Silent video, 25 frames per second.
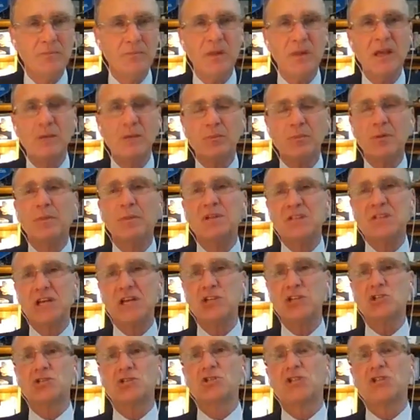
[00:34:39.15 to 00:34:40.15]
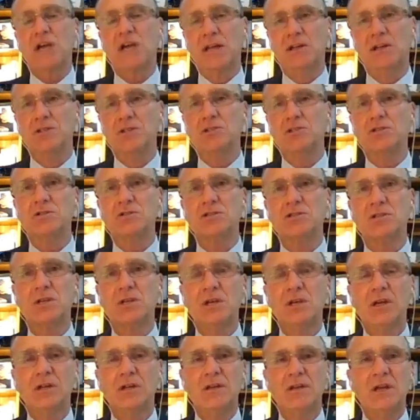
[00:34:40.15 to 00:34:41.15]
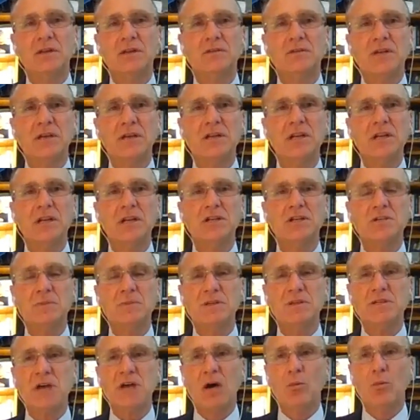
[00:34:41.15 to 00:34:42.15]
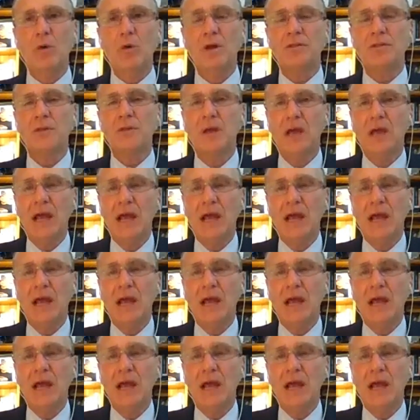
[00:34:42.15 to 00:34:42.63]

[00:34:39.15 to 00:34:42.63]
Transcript: implementation challenges that needed to be dealt with.